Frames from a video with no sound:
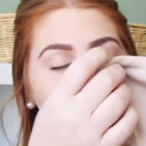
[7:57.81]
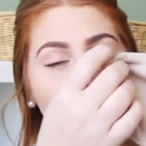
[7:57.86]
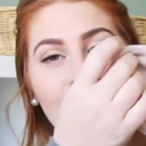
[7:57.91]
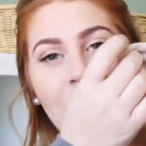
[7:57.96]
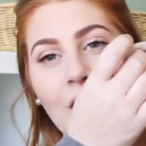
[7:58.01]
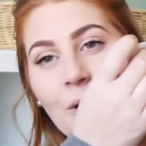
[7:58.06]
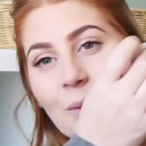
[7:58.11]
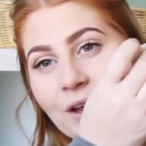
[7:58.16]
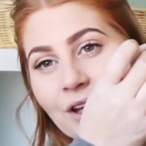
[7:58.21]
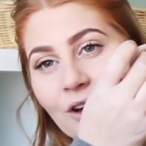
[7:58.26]
got
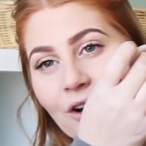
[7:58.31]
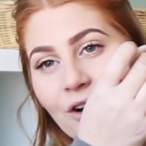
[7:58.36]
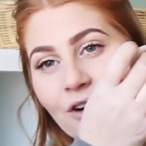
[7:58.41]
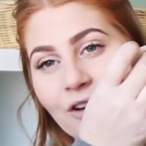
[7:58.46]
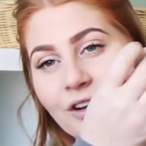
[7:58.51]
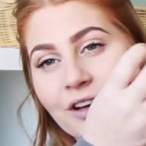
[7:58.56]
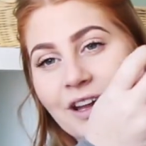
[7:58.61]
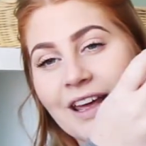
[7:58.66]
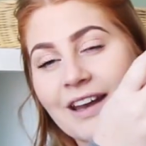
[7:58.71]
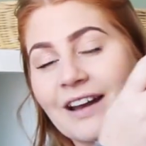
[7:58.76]
going
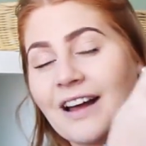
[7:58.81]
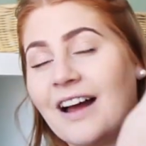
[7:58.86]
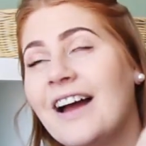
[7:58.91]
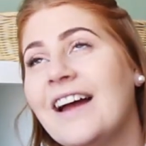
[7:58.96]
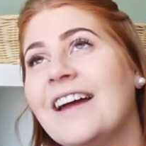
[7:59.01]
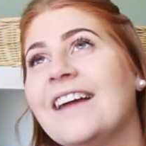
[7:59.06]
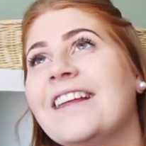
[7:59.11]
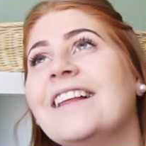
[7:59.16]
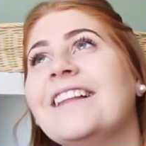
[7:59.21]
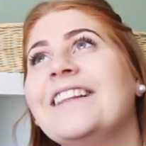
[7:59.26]
on and
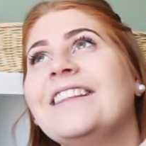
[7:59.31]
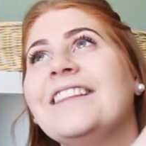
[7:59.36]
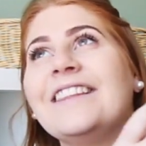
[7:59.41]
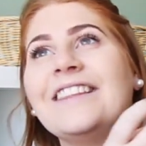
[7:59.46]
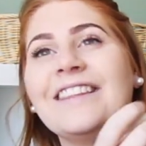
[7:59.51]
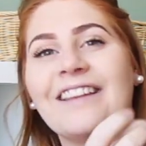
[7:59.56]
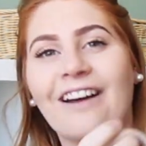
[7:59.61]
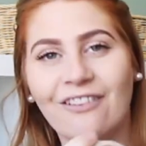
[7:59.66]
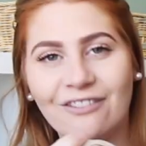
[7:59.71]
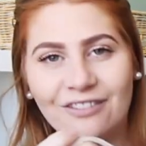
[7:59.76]
I
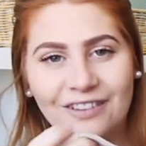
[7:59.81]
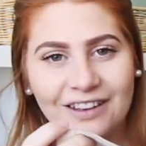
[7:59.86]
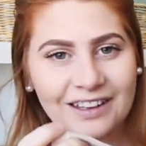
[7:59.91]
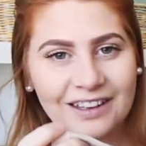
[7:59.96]
love